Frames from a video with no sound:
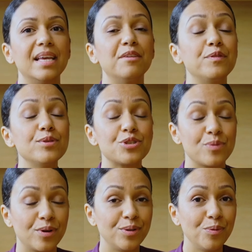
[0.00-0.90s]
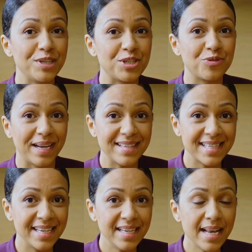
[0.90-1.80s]
If you struggle with dry
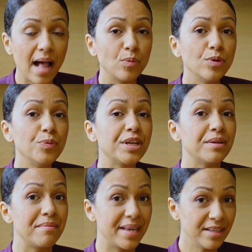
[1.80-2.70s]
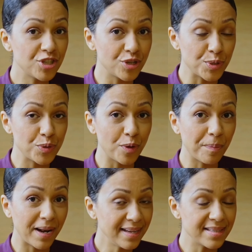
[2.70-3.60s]
skin, I will recommend you to
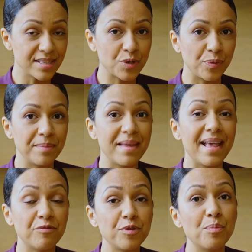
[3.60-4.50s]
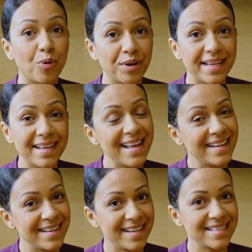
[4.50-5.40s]
apply this cream every morning
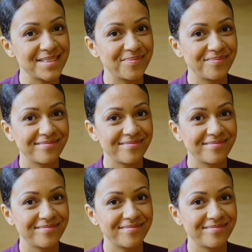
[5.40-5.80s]
and night.